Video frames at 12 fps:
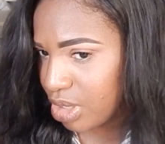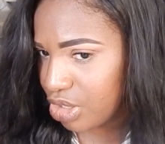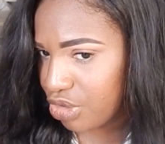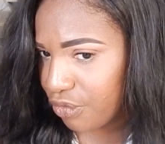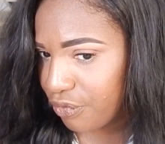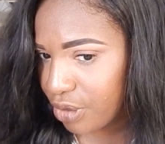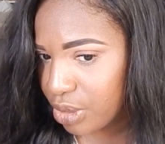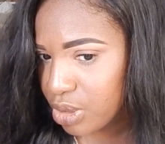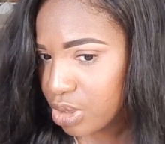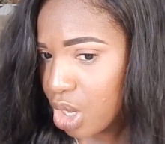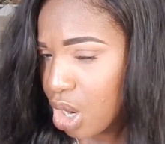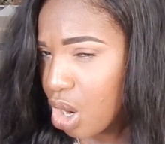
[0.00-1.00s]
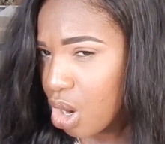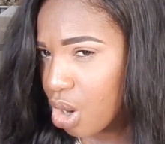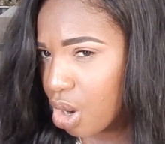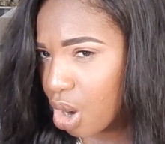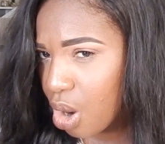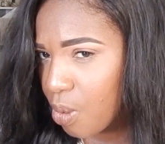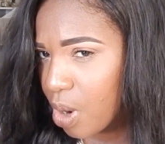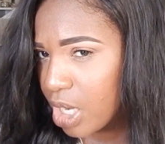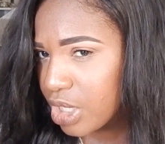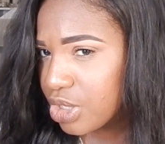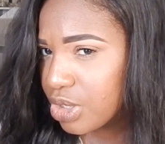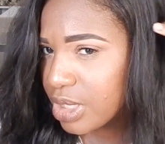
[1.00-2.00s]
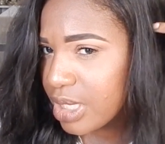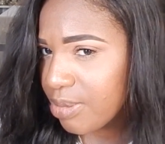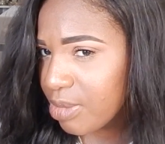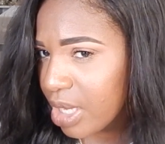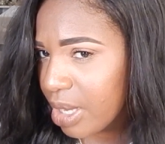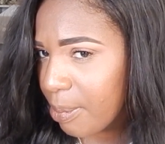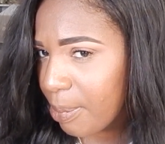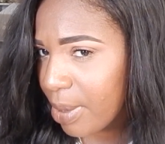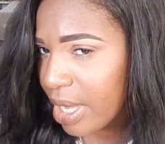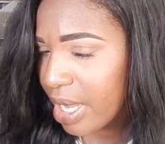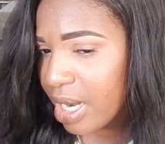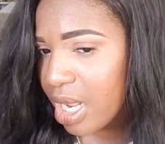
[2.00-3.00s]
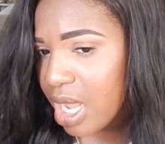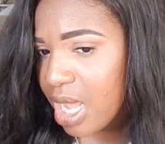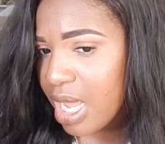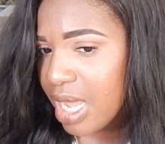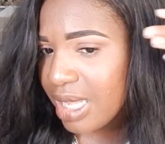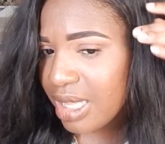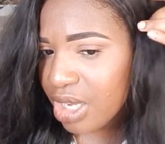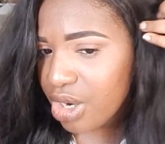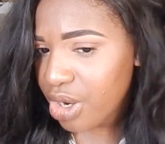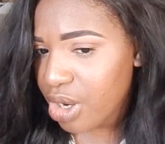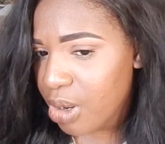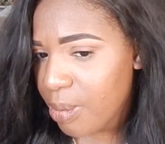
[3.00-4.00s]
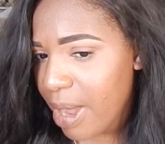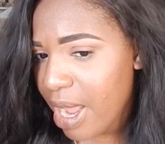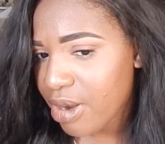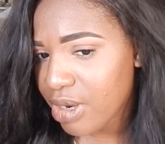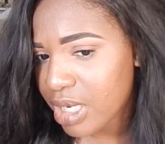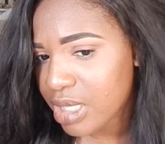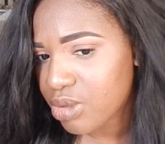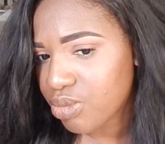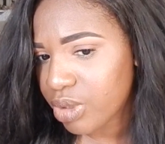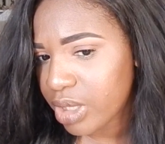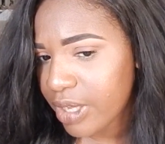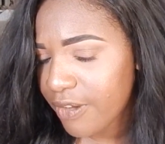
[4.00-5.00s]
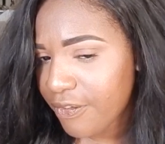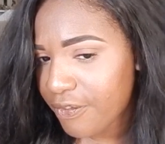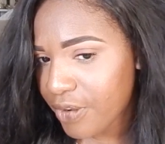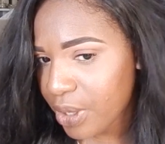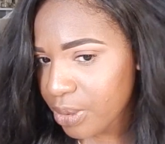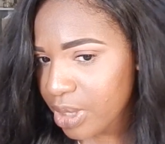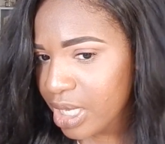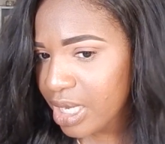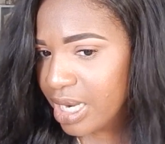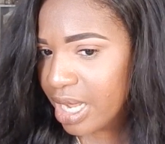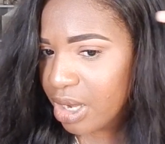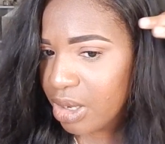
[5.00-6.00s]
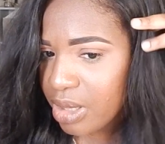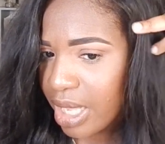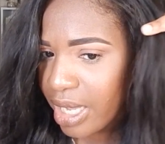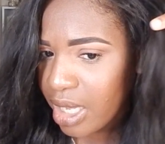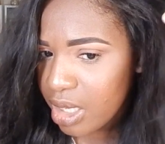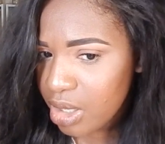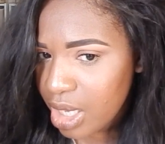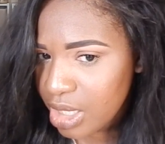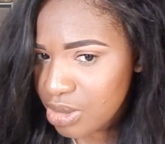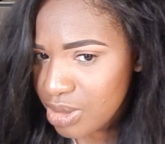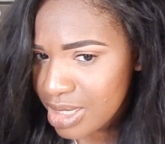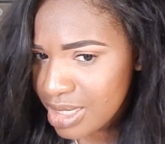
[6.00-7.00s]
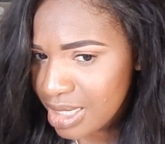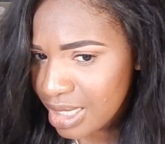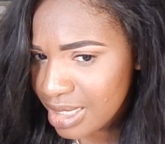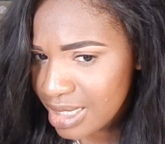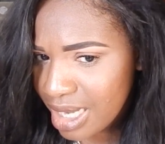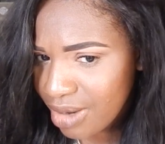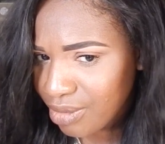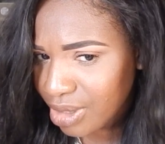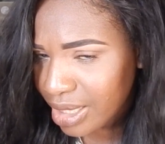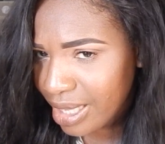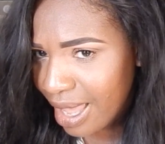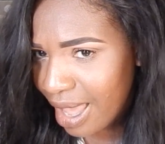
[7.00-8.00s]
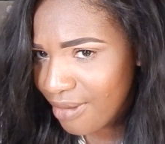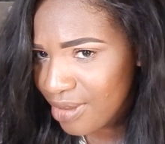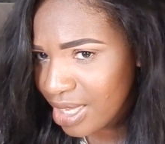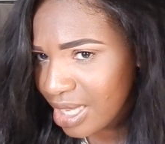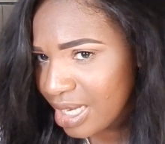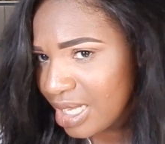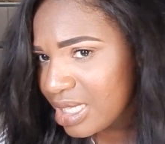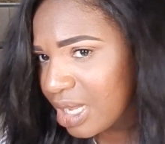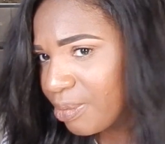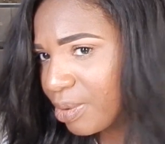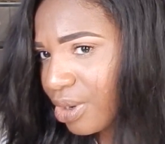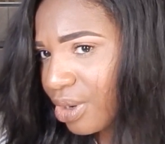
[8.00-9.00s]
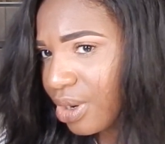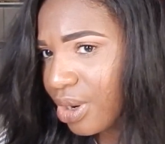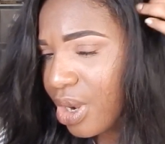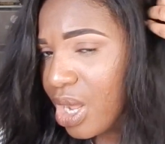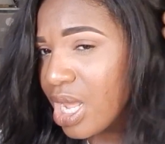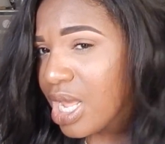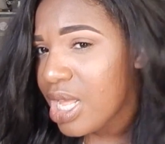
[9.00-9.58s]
did your first co-wash or something. But the curl pattern is really funky now. Like as you can see, it's not really having any type of curl.